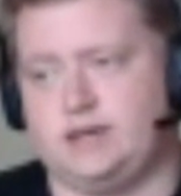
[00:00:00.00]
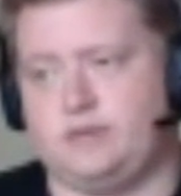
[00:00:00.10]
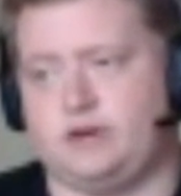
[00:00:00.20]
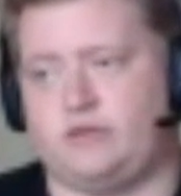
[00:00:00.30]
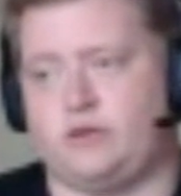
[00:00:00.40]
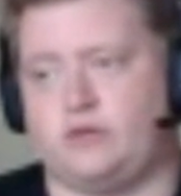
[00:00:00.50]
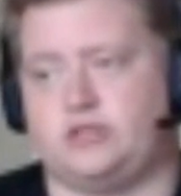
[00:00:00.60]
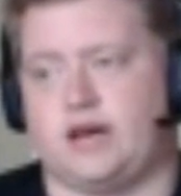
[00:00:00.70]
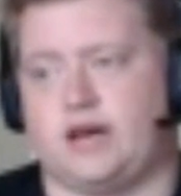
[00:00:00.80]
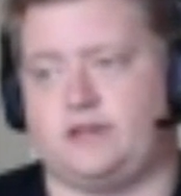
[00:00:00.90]
But of course,
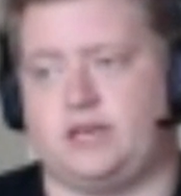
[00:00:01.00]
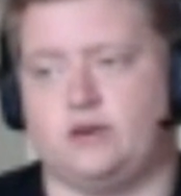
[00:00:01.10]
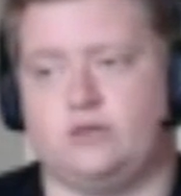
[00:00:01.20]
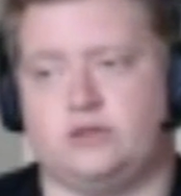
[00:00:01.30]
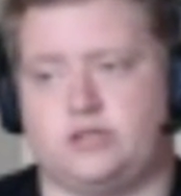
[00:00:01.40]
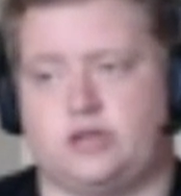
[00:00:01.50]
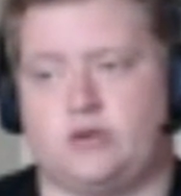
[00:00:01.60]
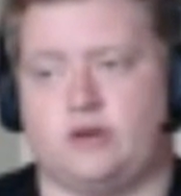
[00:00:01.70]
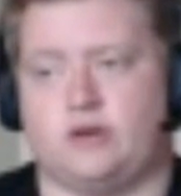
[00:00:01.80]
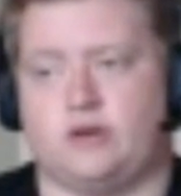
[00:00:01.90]
you have to kill the
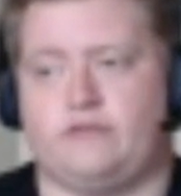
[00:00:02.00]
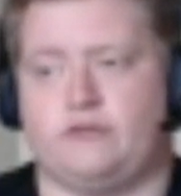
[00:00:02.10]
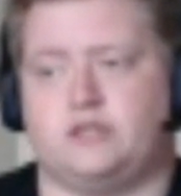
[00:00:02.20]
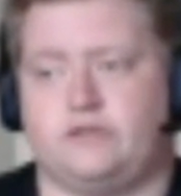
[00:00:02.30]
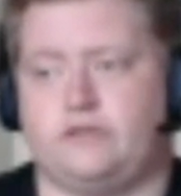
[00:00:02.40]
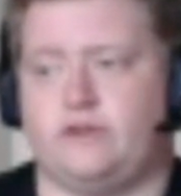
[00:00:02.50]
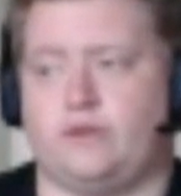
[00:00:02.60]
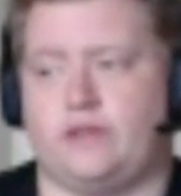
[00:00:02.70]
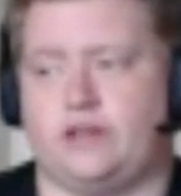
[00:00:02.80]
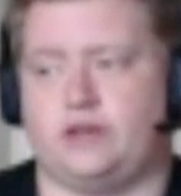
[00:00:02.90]
security forces if you
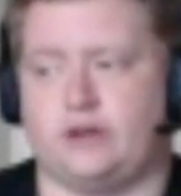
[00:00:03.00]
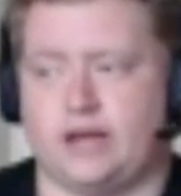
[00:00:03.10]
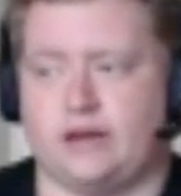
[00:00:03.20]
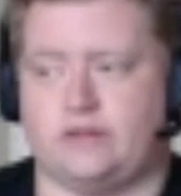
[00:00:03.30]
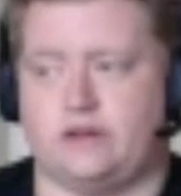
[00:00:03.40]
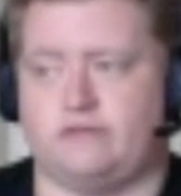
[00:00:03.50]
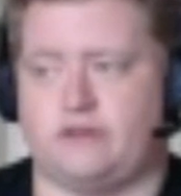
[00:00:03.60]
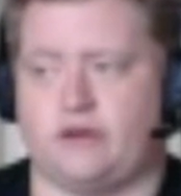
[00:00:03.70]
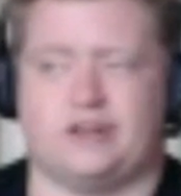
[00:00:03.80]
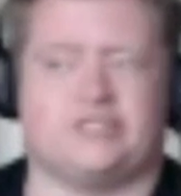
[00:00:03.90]
feel that they're doing anything
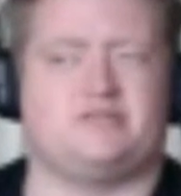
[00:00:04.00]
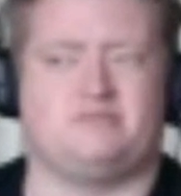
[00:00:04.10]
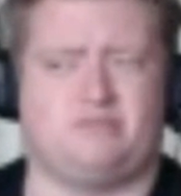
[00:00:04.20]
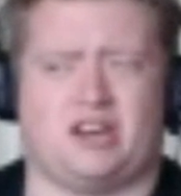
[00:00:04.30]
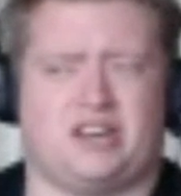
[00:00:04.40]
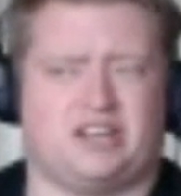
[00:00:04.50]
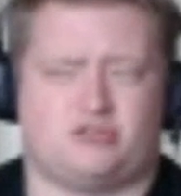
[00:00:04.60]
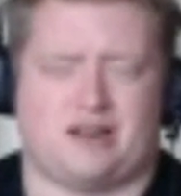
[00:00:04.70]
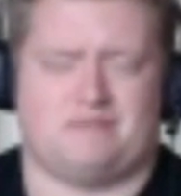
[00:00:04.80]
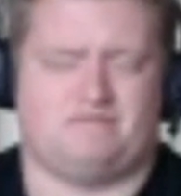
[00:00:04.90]
nefarious. Planning
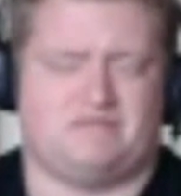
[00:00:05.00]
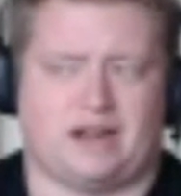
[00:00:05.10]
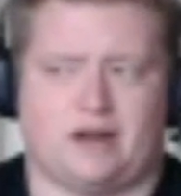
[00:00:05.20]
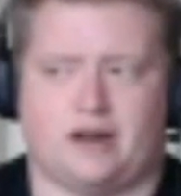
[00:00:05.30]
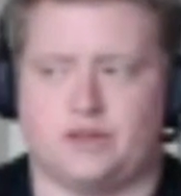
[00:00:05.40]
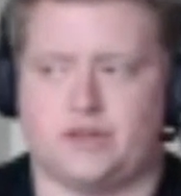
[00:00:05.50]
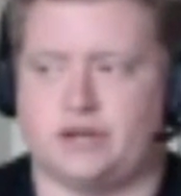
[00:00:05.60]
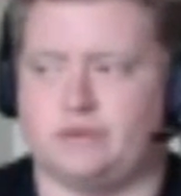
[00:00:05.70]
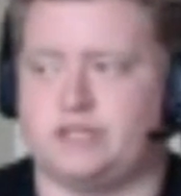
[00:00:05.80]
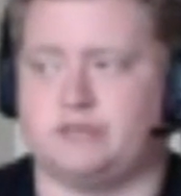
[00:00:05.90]
a trap, that kind of
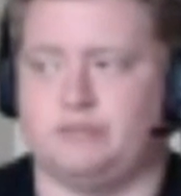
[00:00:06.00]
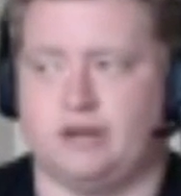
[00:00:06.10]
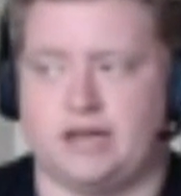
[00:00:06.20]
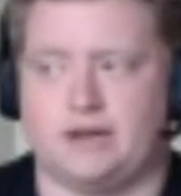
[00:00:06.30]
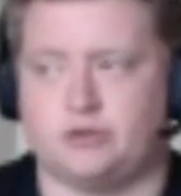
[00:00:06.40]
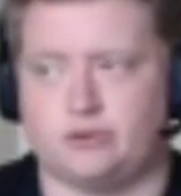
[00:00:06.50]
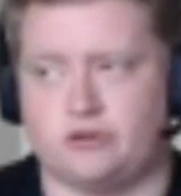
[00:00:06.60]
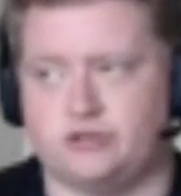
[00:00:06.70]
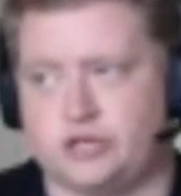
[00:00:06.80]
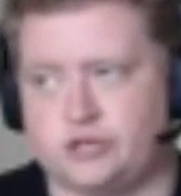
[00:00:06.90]
thing. It's completely up to
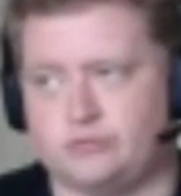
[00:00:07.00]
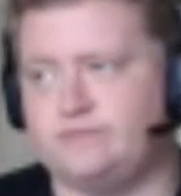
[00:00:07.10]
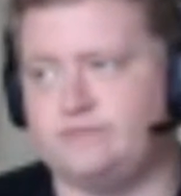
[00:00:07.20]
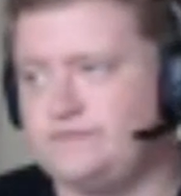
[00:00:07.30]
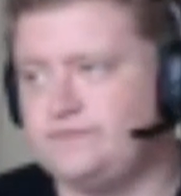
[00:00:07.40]
your own judgment.